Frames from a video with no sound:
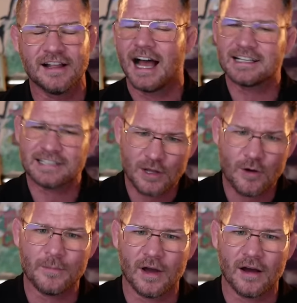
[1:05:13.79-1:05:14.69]
I said, no,
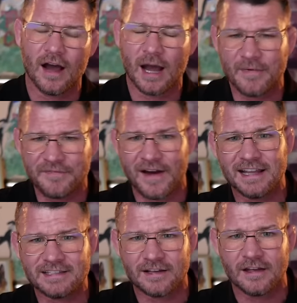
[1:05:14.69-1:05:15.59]
I'm not. I'm a
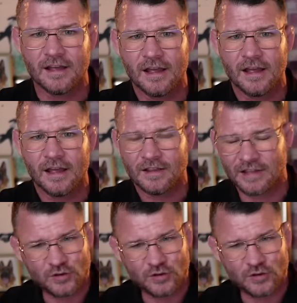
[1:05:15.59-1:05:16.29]
fighter that